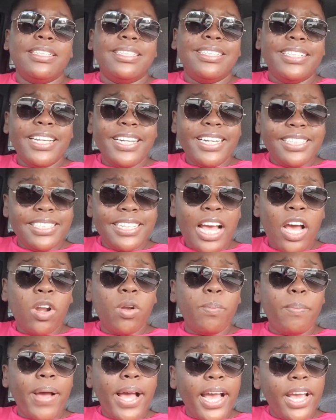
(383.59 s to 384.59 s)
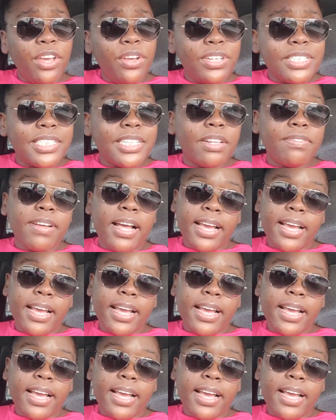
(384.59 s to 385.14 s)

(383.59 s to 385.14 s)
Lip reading: sitting down by yourself.